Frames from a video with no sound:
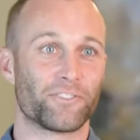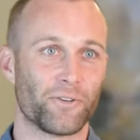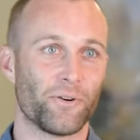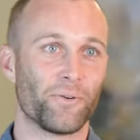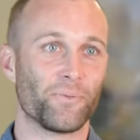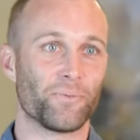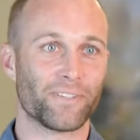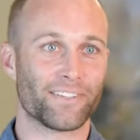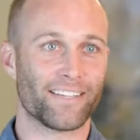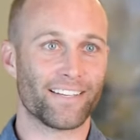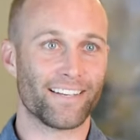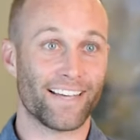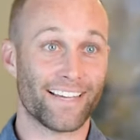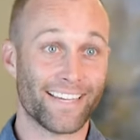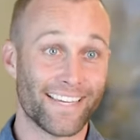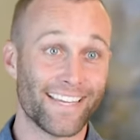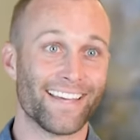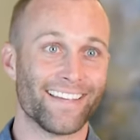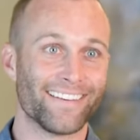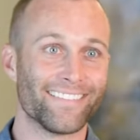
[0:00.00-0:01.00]
sold within,
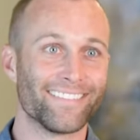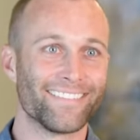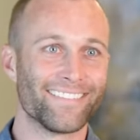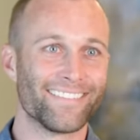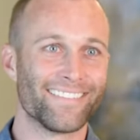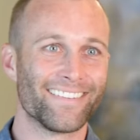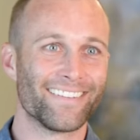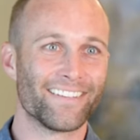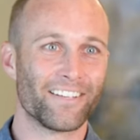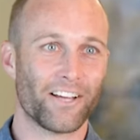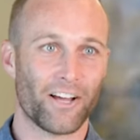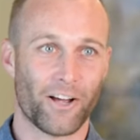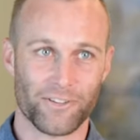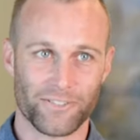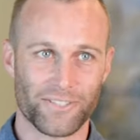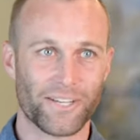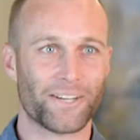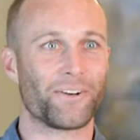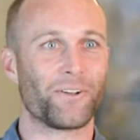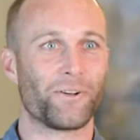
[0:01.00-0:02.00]
again, our
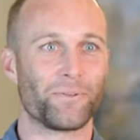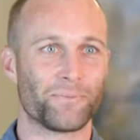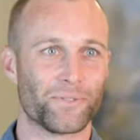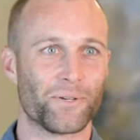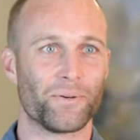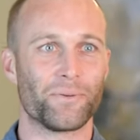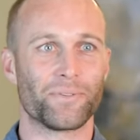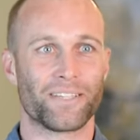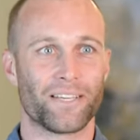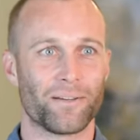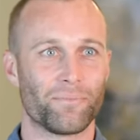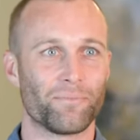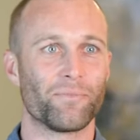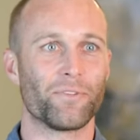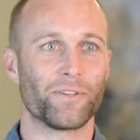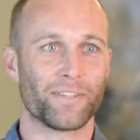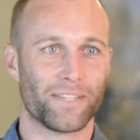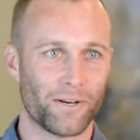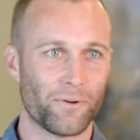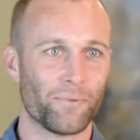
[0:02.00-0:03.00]
second home sold within,
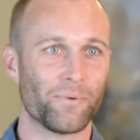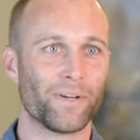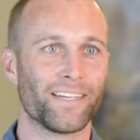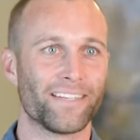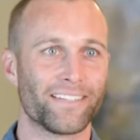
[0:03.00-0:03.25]
within a week.